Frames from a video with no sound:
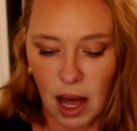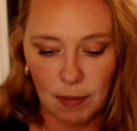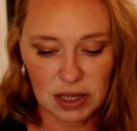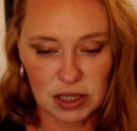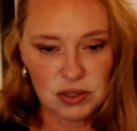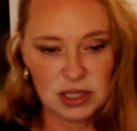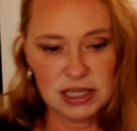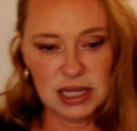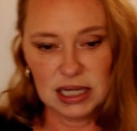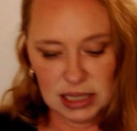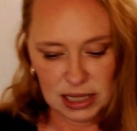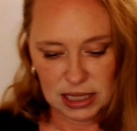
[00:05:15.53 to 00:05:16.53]
to use this handy
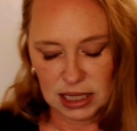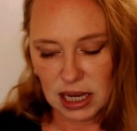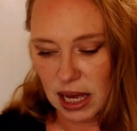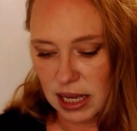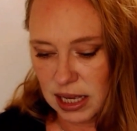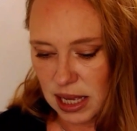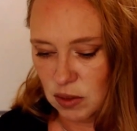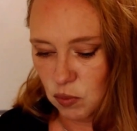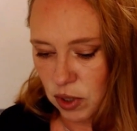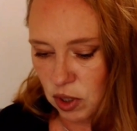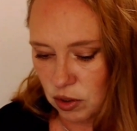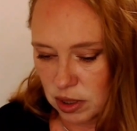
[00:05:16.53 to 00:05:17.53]
dandy guy, and we
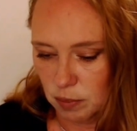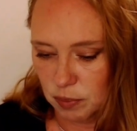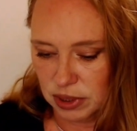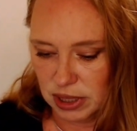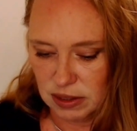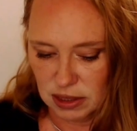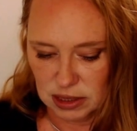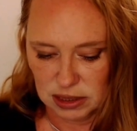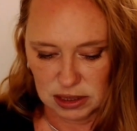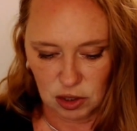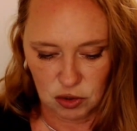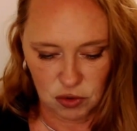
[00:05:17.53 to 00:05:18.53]
are going to blend this
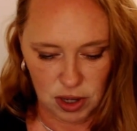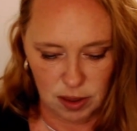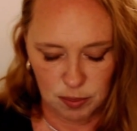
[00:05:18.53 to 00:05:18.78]
sucker up.